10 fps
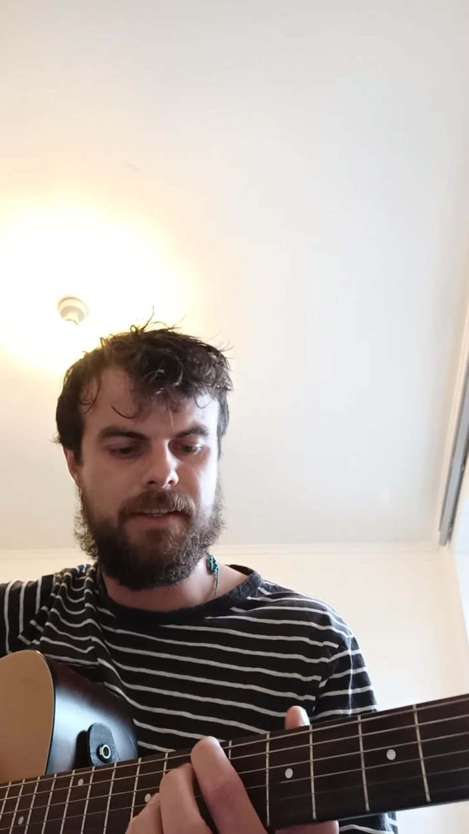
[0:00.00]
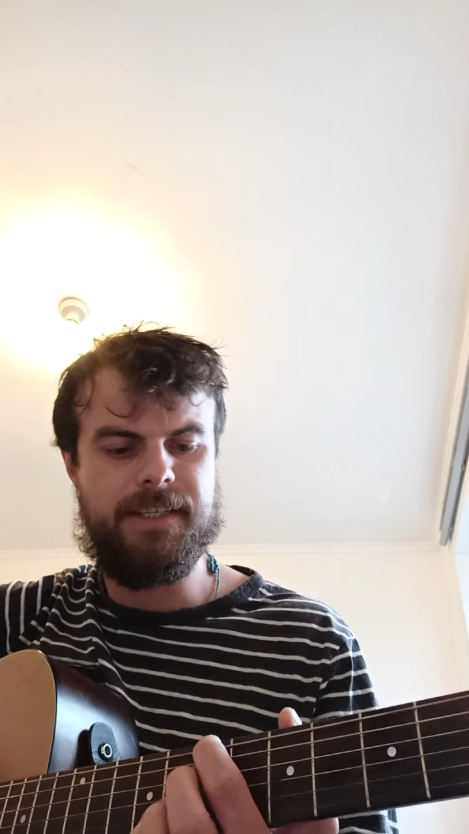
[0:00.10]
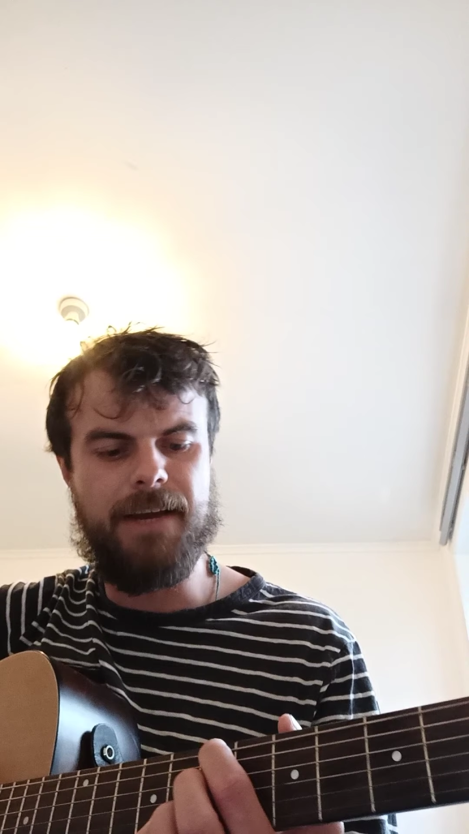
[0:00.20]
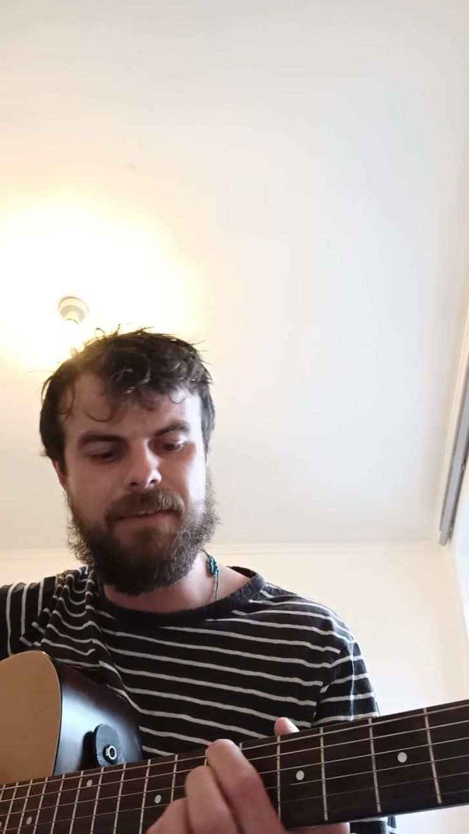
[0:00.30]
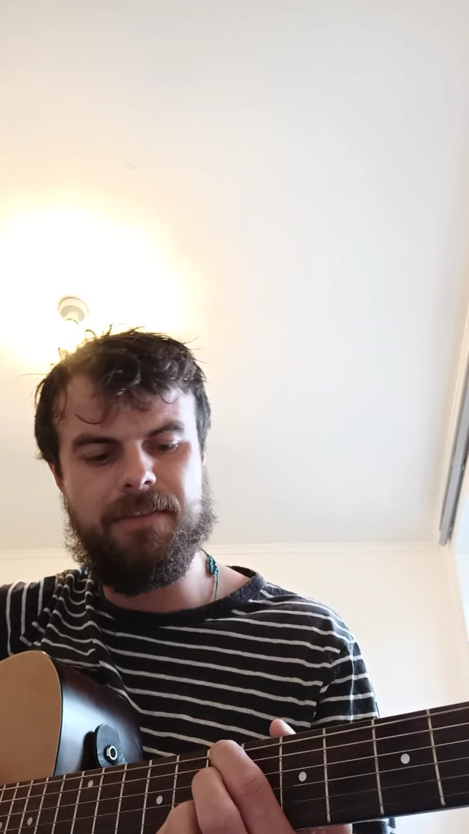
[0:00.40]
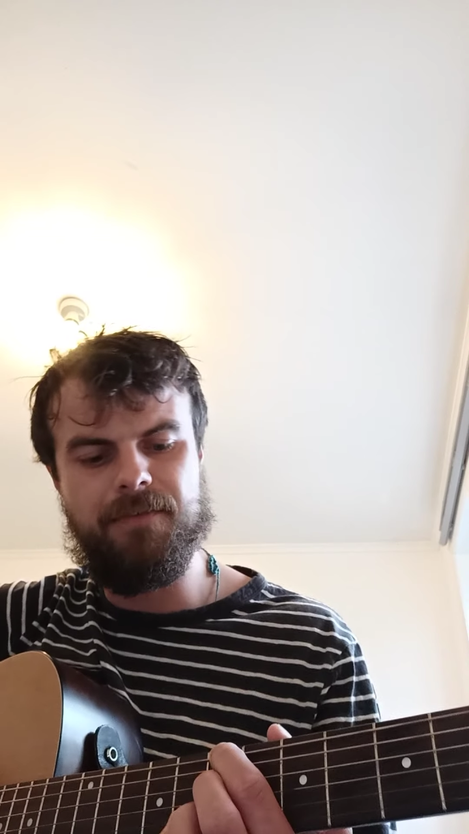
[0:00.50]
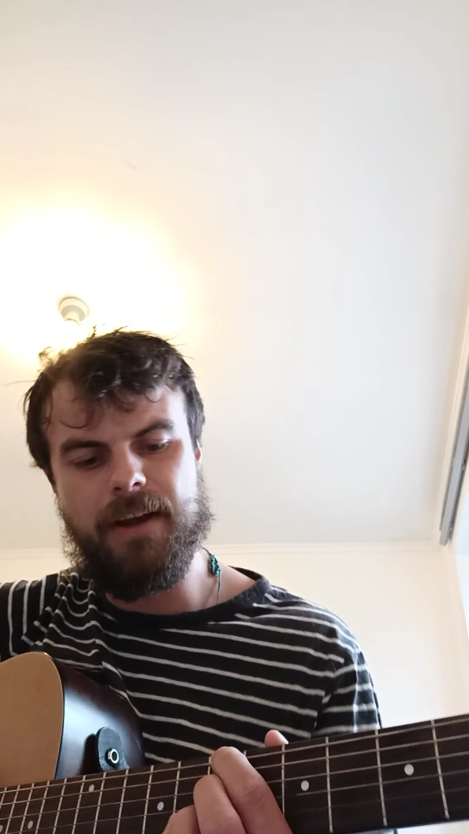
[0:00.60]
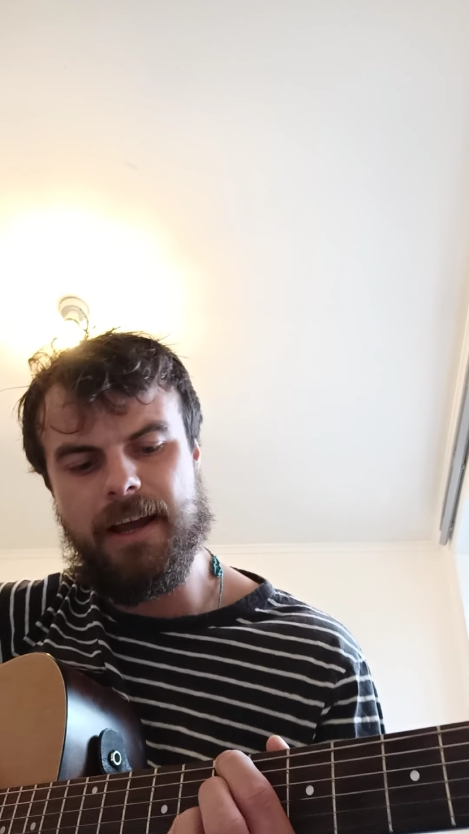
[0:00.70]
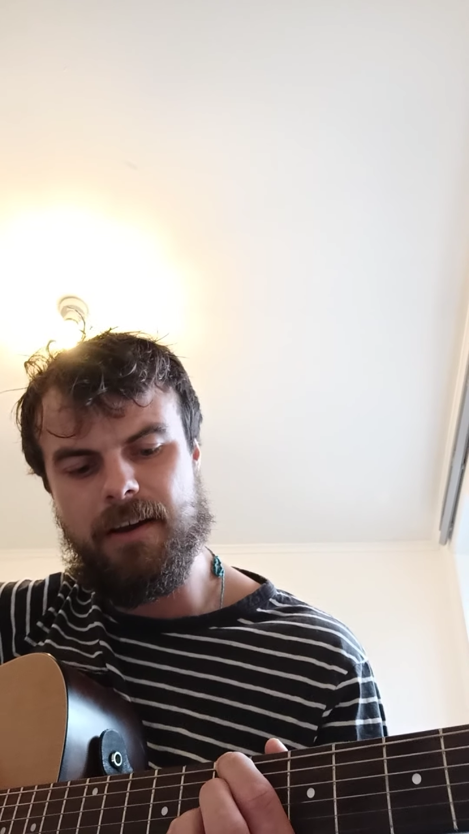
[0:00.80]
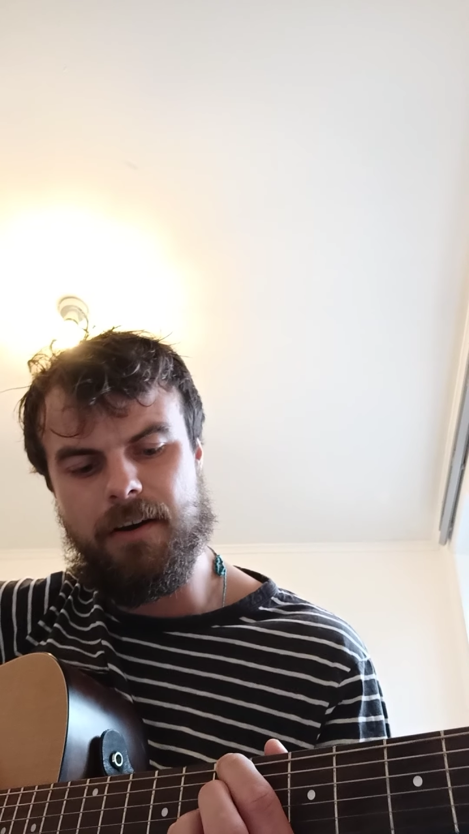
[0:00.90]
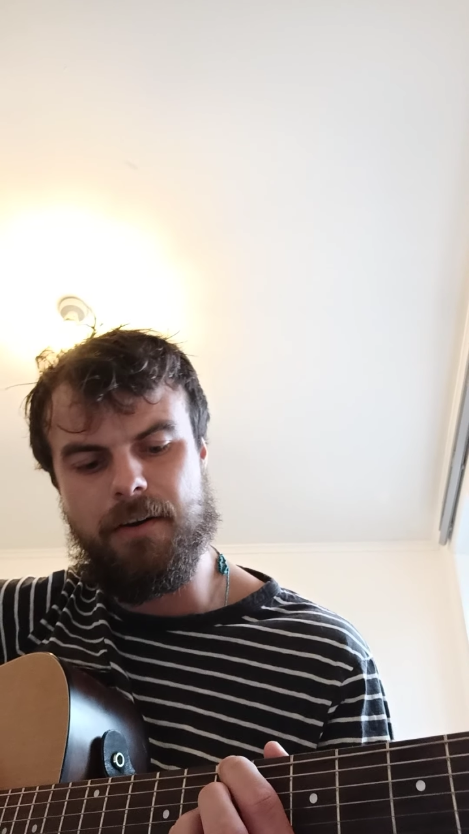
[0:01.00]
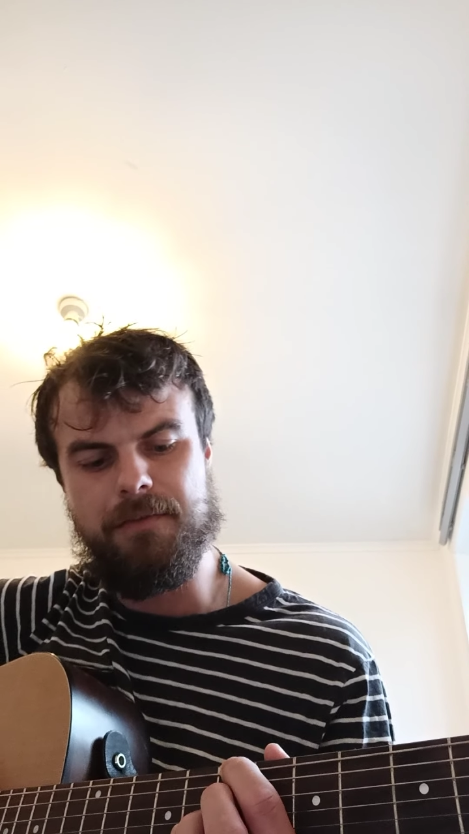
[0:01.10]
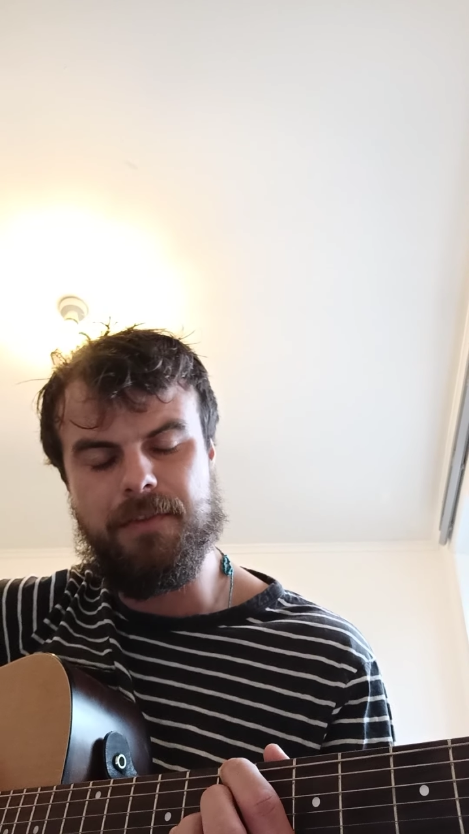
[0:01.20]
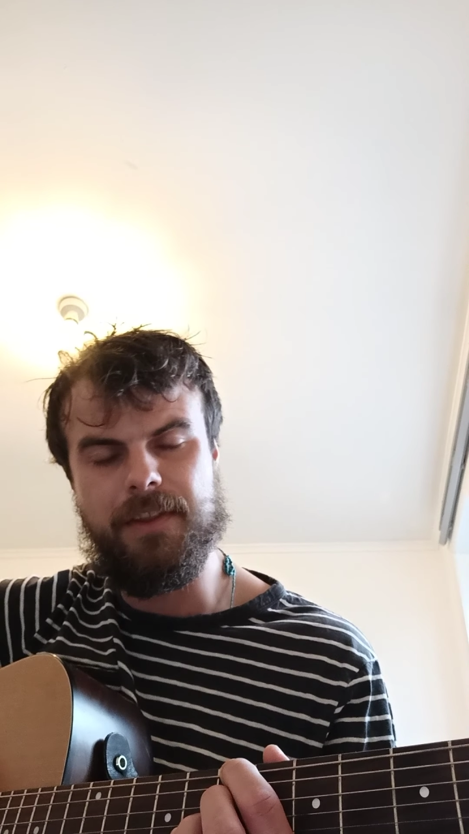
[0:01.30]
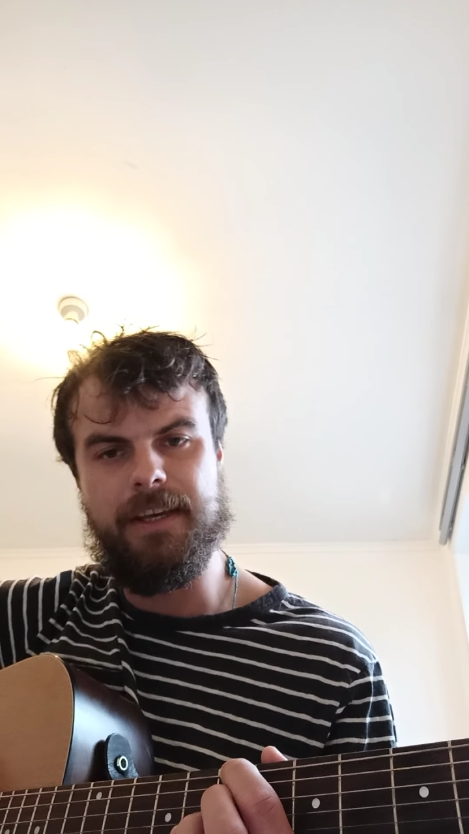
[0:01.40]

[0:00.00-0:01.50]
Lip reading: the 7th fret of